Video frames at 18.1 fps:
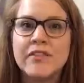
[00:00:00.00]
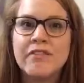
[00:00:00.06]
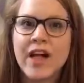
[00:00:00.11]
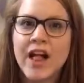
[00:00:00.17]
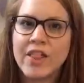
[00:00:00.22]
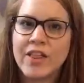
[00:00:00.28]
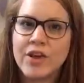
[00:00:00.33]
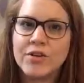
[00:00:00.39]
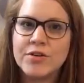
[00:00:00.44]

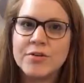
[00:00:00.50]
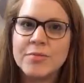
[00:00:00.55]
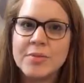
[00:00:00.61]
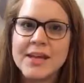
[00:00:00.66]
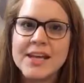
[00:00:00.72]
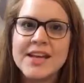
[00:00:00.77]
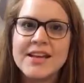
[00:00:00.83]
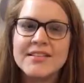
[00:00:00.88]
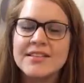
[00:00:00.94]
unfollowed
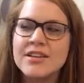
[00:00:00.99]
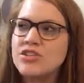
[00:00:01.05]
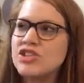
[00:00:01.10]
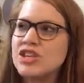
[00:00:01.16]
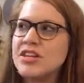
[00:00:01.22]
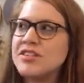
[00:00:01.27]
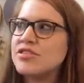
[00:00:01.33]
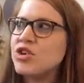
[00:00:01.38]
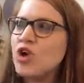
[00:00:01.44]
because they're
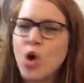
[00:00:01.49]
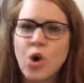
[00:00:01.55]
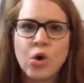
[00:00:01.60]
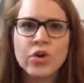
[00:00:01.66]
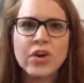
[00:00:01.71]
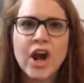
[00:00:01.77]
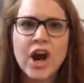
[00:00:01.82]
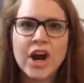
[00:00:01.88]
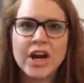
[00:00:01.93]
just
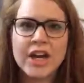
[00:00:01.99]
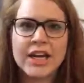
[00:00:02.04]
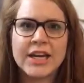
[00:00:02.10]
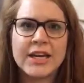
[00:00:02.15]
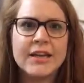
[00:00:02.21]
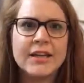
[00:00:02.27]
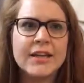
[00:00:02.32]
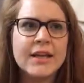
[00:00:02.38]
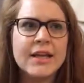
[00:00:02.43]

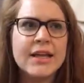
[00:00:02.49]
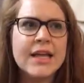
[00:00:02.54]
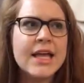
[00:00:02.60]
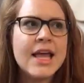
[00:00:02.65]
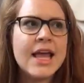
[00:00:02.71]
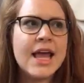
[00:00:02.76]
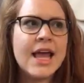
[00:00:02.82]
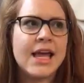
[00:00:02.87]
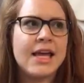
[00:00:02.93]
cold-hearted
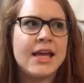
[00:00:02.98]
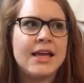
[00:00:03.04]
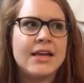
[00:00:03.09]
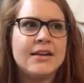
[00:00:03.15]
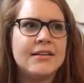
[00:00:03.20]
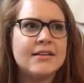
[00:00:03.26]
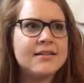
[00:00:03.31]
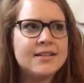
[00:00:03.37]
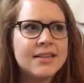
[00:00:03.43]

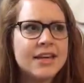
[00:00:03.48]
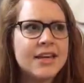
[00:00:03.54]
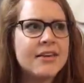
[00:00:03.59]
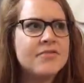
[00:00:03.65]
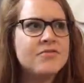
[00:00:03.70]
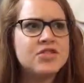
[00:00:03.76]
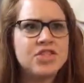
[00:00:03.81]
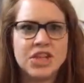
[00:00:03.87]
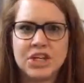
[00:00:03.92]
and
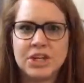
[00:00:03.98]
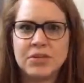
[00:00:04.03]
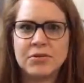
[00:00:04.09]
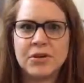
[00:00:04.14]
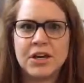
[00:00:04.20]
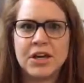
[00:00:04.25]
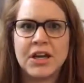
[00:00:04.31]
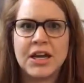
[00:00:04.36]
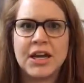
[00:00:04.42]
sick of
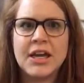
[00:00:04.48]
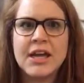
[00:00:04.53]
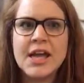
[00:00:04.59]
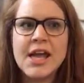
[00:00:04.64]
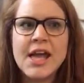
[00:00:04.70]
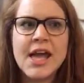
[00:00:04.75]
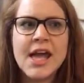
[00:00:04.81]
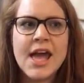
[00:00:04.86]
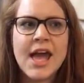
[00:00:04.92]
January
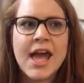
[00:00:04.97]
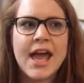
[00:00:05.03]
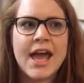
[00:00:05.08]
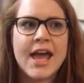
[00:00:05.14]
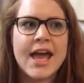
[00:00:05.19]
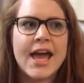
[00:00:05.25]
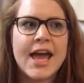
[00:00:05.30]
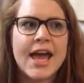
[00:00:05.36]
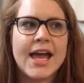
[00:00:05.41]

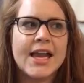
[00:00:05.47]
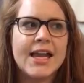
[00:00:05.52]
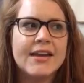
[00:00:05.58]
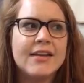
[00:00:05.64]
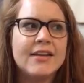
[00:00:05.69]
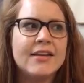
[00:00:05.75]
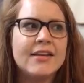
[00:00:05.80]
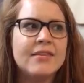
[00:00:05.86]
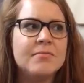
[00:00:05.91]

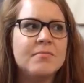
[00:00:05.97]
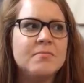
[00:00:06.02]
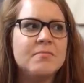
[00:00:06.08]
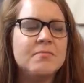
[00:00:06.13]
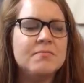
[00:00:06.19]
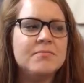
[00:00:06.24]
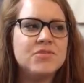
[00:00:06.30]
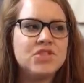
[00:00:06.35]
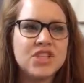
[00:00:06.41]
and
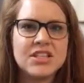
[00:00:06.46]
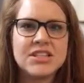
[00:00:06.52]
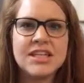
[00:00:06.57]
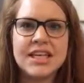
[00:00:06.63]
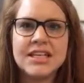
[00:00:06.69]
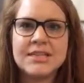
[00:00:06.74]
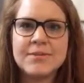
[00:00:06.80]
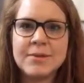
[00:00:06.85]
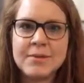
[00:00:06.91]

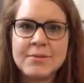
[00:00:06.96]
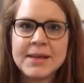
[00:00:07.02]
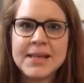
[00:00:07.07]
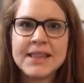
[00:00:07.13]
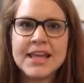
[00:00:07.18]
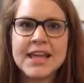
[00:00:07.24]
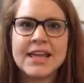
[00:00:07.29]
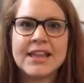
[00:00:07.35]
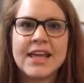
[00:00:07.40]
just like to be
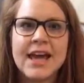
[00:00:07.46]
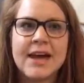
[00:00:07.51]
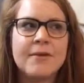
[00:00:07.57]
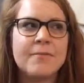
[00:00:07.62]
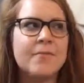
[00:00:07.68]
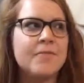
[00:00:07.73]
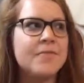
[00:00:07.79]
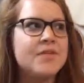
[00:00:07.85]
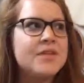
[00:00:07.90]
mean like
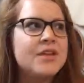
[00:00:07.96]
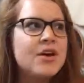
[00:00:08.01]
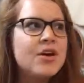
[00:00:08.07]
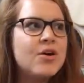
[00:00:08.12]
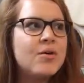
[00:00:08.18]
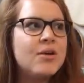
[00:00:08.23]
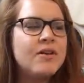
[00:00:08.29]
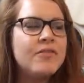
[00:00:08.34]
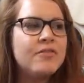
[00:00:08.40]
that.
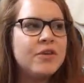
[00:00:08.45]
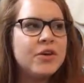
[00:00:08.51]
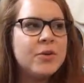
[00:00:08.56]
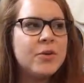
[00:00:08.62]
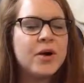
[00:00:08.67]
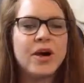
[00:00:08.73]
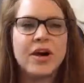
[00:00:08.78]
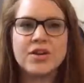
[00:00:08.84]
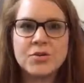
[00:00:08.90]
So if
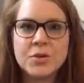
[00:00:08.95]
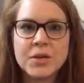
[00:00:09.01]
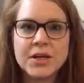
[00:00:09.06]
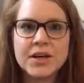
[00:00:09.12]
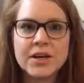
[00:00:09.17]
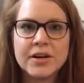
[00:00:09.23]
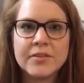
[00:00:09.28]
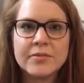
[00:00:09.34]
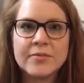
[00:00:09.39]
you are on
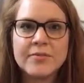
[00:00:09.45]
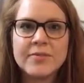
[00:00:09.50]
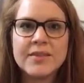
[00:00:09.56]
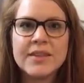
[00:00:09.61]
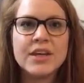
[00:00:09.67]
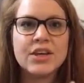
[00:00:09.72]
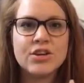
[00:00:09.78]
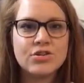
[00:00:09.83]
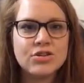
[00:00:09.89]
Twitter,
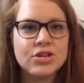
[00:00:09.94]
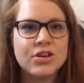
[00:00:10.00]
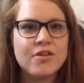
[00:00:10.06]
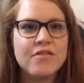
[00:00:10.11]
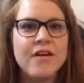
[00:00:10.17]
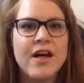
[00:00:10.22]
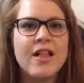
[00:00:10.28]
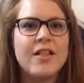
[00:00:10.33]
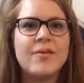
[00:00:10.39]
you should
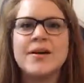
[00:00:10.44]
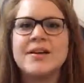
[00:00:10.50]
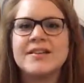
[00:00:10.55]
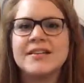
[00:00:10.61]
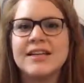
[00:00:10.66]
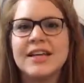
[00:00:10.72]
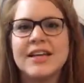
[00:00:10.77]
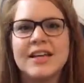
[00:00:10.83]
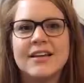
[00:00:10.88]
go follow
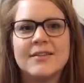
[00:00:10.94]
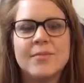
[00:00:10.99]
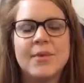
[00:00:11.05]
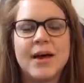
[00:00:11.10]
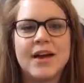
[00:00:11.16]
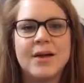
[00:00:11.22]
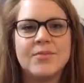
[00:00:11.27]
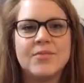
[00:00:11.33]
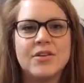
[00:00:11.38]
us and get us
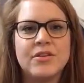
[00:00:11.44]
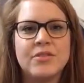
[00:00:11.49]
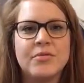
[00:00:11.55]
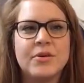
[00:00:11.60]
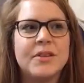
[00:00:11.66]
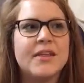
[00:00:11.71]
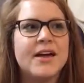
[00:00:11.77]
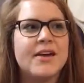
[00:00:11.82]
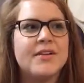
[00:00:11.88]
back up to
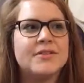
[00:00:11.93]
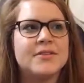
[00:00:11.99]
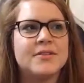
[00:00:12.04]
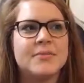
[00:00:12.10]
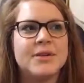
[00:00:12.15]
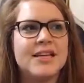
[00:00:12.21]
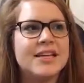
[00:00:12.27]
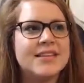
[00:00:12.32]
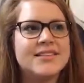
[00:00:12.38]

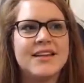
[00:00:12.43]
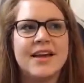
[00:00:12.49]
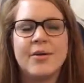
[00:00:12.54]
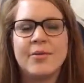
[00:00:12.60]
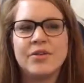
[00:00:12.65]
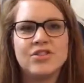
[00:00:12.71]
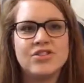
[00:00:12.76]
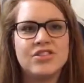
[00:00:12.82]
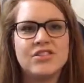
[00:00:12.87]
3,000 because
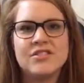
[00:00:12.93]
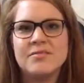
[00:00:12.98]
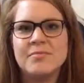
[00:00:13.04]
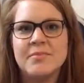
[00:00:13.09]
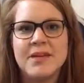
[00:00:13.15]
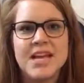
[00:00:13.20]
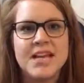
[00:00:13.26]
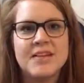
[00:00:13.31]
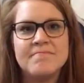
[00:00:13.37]
that was
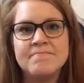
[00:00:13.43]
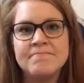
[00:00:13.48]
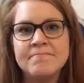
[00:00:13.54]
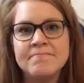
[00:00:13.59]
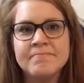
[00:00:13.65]
just mean.